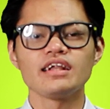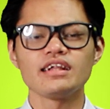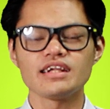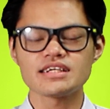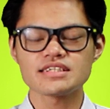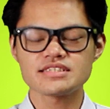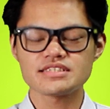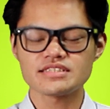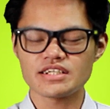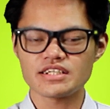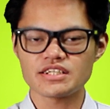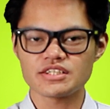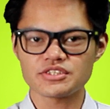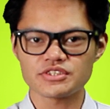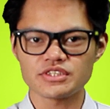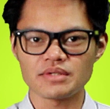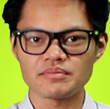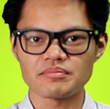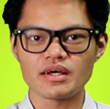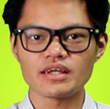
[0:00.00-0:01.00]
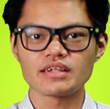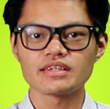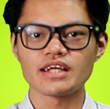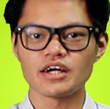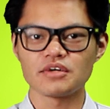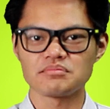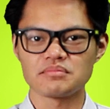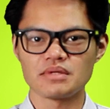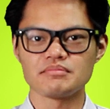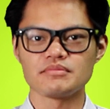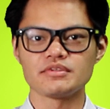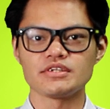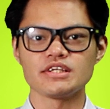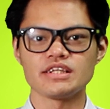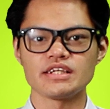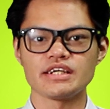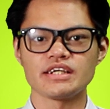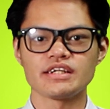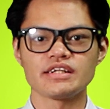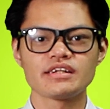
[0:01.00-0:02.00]
Let's take a trip down
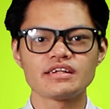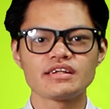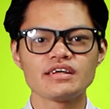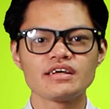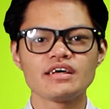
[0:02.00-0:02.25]
memory lane.